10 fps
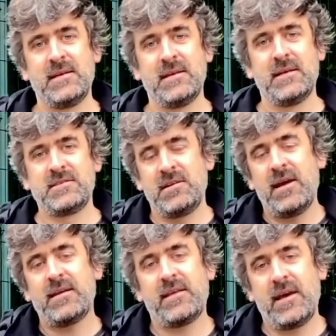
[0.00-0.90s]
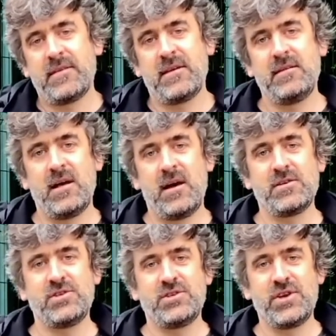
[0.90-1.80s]
So like the other
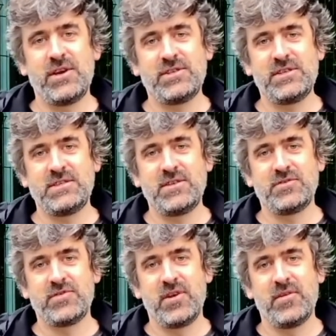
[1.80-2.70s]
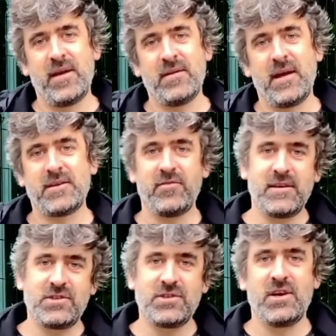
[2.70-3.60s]
larger churches in Truro, like
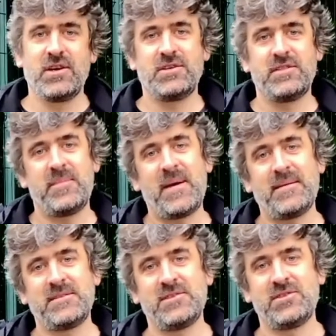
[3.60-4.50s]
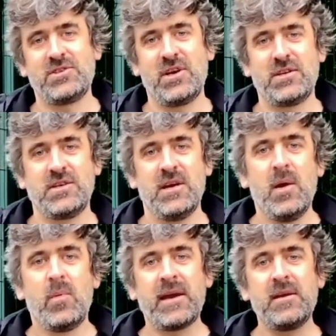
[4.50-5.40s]
Grace Church and the Baptist Church,
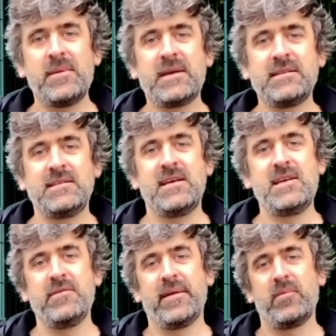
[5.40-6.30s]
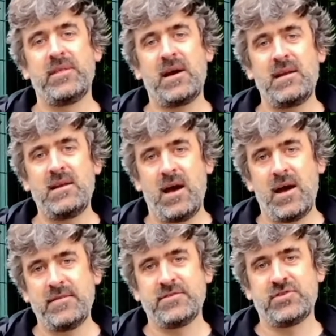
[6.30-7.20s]
we're going to be continuing with our
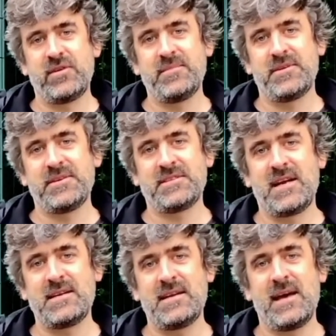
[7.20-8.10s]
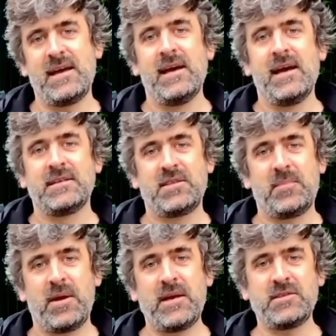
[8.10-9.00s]
live stream on a Sunday as the
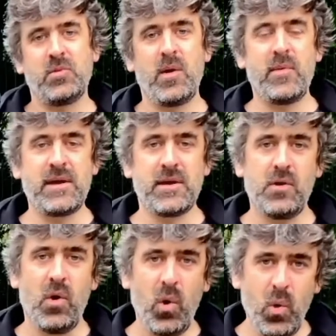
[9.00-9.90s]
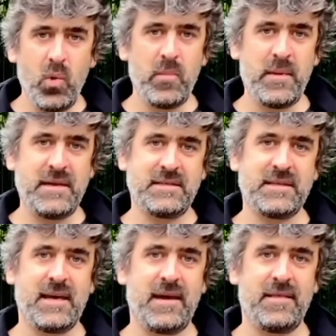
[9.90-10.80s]
place where we can all meet
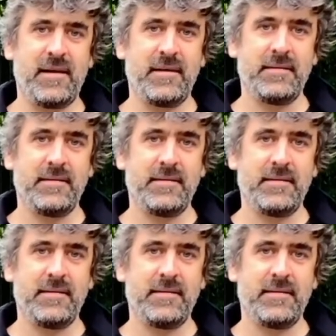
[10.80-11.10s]
together.